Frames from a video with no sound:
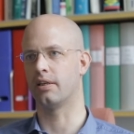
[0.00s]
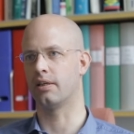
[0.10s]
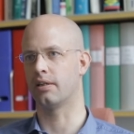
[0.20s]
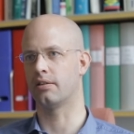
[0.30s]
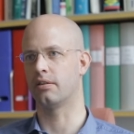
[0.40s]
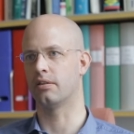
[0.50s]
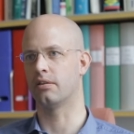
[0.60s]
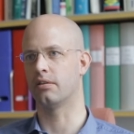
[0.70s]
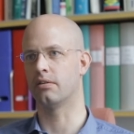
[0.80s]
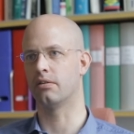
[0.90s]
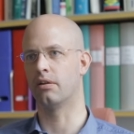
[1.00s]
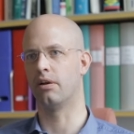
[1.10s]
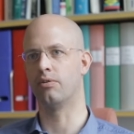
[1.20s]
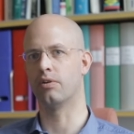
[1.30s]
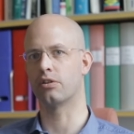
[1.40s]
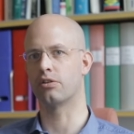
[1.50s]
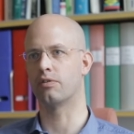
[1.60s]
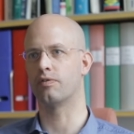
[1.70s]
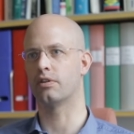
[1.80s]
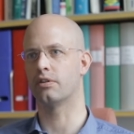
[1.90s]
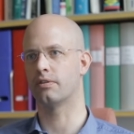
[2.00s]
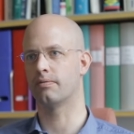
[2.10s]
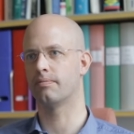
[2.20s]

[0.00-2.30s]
at the lunar surface.